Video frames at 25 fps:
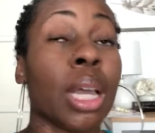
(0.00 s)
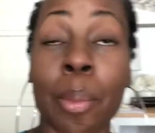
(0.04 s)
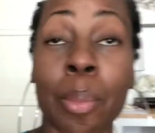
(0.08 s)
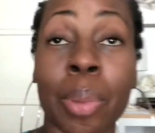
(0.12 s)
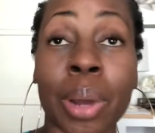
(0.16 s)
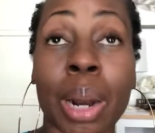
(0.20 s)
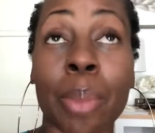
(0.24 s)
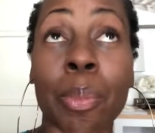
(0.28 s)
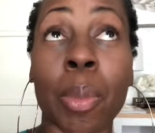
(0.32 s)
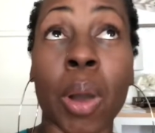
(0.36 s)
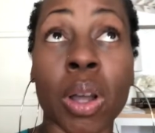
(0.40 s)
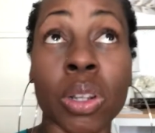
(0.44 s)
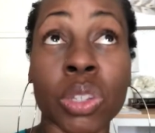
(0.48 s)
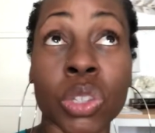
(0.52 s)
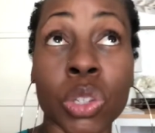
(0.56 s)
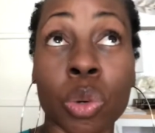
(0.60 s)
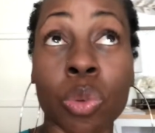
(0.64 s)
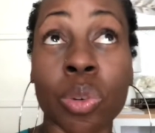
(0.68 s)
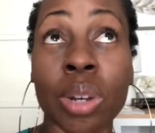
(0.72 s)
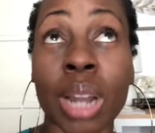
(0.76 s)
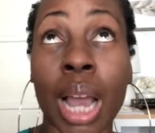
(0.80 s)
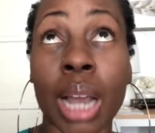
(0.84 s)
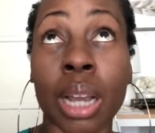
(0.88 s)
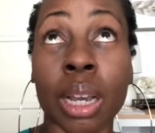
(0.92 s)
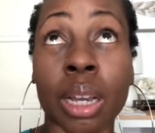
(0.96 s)
But I'm also
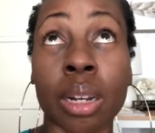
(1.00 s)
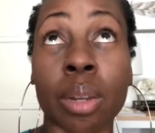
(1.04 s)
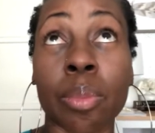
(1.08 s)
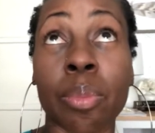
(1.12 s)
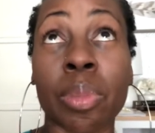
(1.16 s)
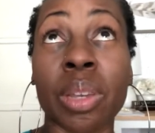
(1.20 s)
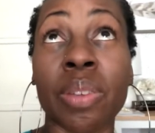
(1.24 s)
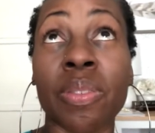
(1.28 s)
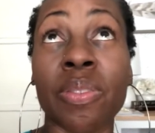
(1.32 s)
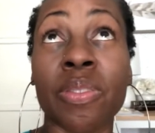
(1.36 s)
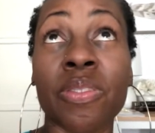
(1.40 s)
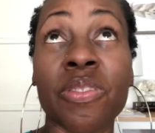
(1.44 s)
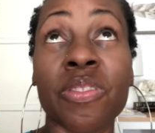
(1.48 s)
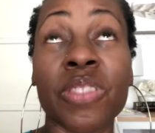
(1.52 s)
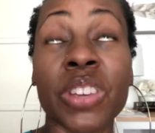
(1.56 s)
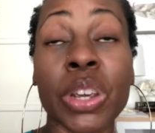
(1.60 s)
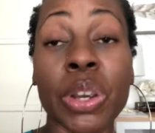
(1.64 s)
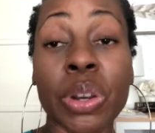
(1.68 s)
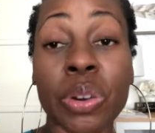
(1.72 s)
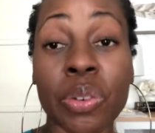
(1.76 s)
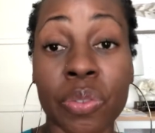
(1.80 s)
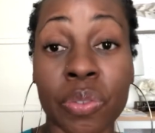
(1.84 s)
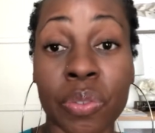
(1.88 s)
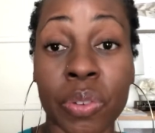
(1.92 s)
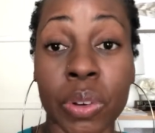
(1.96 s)
not gonna be
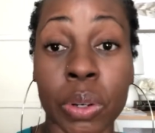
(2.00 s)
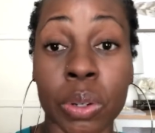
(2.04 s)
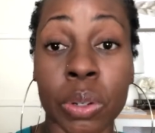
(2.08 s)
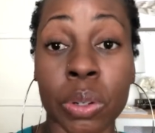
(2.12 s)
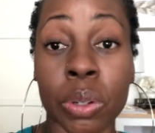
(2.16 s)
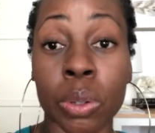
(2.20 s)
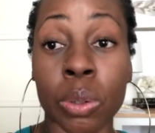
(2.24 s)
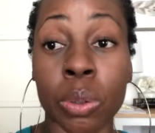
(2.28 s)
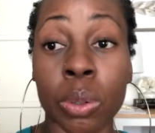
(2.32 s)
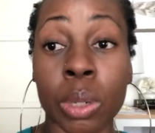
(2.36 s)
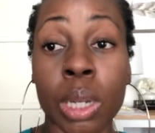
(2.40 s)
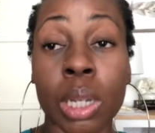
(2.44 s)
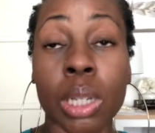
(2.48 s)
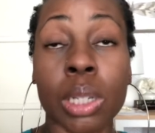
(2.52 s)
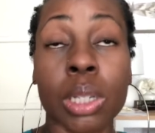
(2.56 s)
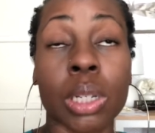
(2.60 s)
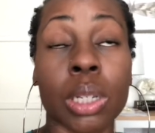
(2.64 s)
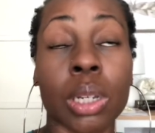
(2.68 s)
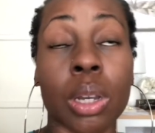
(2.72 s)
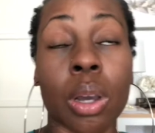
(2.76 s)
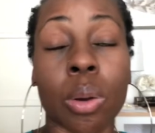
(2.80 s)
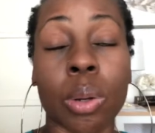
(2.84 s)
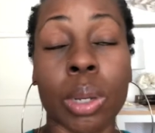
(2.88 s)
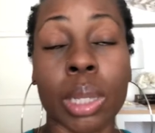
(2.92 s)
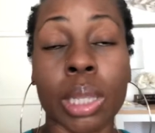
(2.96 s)
fearful to
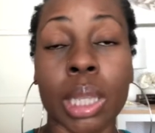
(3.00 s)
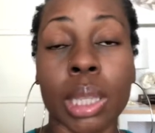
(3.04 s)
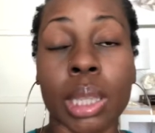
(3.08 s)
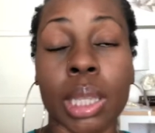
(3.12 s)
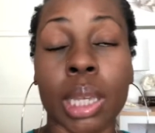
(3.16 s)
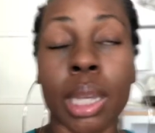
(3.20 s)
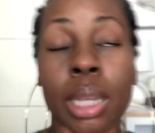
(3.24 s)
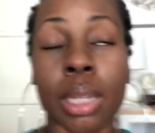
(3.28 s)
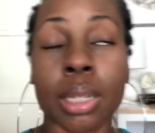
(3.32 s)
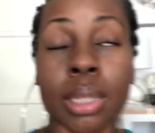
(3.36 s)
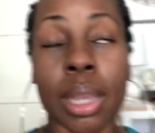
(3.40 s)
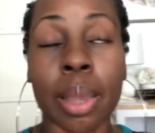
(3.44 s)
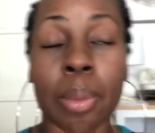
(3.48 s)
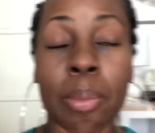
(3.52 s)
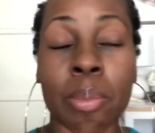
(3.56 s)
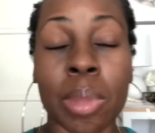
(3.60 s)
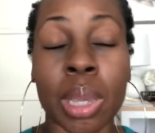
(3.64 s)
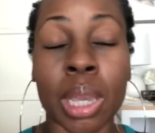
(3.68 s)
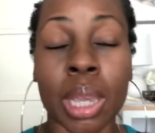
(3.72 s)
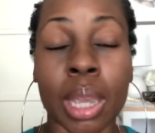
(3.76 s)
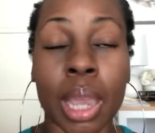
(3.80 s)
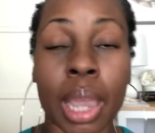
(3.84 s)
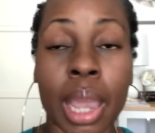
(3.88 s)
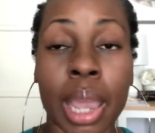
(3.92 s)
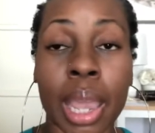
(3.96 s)
go get the things that
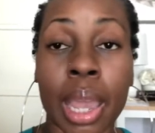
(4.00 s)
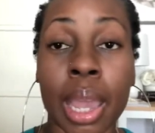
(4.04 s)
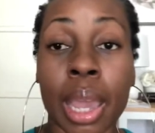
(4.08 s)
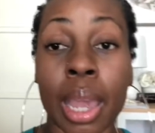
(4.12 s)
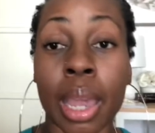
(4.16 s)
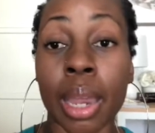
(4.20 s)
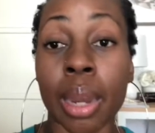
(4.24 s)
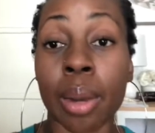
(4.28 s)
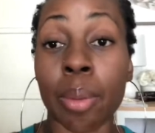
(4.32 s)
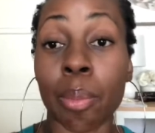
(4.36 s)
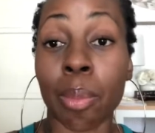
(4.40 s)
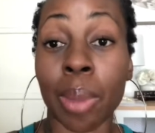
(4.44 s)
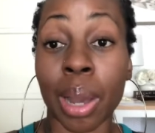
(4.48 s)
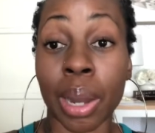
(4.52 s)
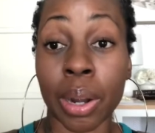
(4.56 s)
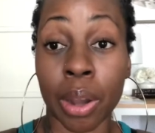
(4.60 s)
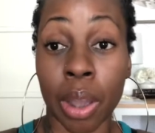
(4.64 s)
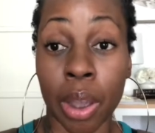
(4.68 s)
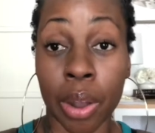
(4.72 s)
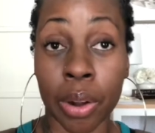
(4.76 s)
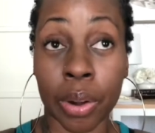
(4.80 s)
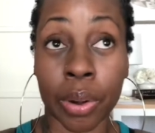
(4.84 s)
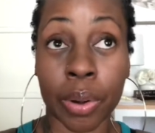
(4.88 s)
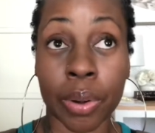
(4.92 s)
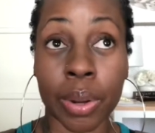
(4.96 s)
me and my
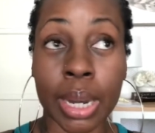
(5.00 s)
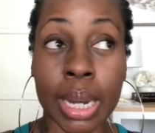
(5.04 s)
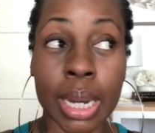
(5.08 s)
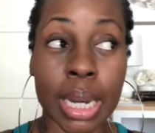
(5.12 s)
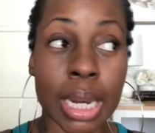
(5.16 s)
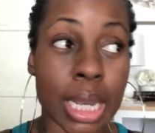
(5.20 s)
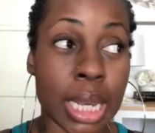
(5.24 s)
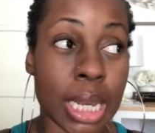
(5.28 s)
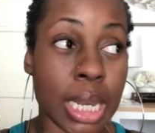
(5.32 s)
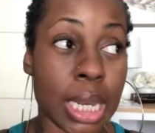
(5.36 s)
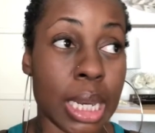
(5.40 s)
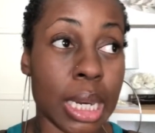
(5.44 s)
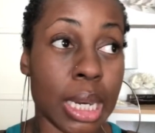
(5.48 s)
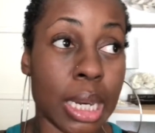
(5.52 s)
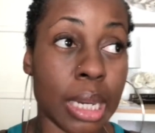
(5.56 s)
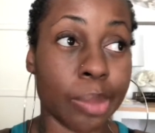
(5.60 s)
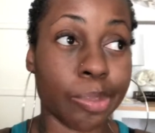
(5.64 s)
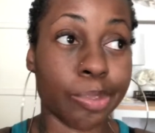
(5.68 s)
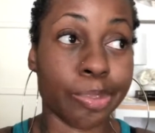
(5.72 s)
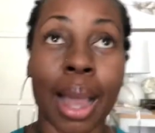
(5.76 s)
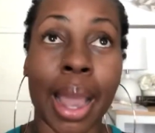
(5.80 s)
daughter need.